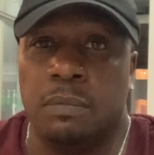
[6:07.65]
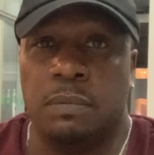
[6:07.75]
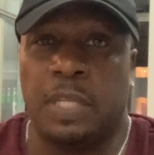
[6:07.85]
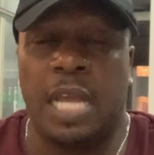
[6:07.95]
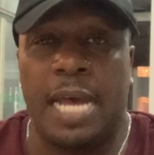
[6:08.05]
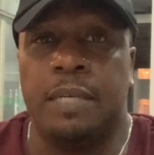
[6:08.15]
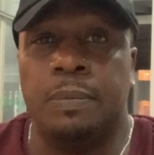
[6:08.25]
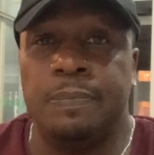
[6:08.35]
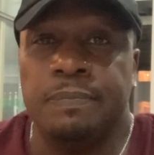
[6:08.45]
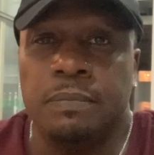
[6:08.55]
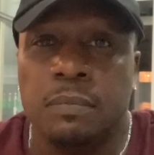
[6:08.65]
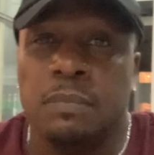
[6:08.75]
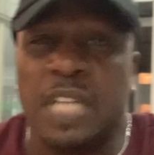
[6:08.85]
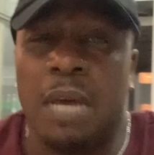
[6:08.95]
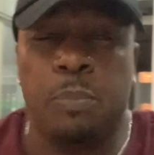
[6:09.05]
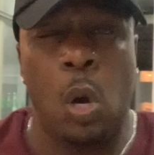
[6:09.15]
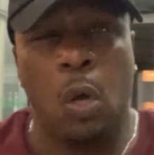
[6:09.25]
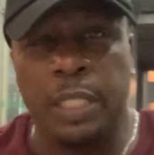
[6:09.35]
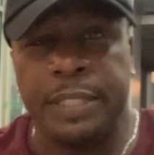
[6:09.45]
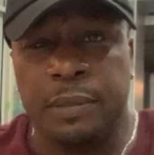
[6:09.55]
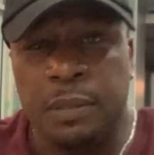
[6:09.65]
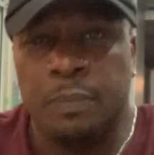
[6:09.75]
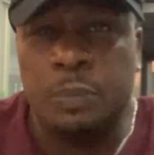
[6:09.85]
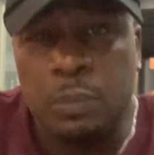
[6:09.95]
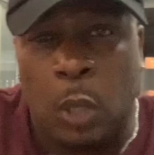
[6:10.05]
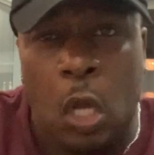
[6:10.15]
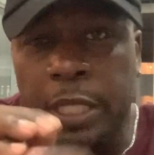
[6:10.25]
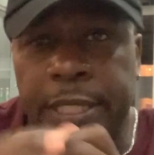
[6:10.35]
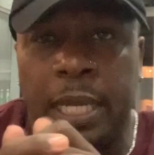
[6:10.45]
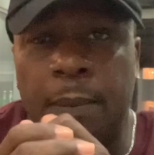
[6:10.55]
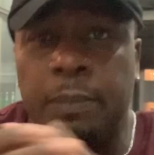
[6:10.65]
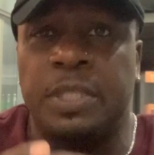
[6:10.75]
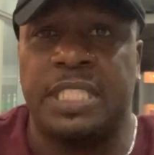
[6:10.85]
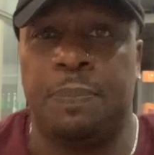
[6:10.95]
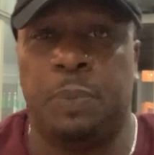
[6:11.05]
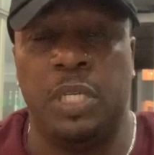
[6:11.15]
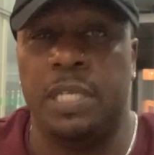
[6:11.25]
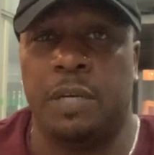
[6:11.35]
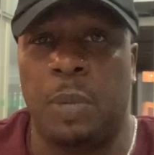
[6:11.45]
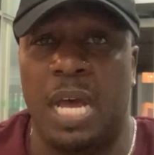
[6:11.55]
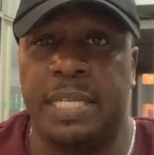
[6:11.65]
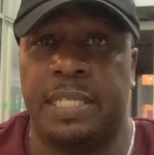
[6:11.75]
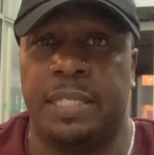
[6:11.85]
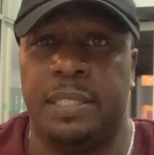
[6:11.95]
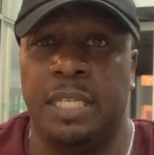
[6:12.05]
they kind of not ball it up, but they put it in their pocket.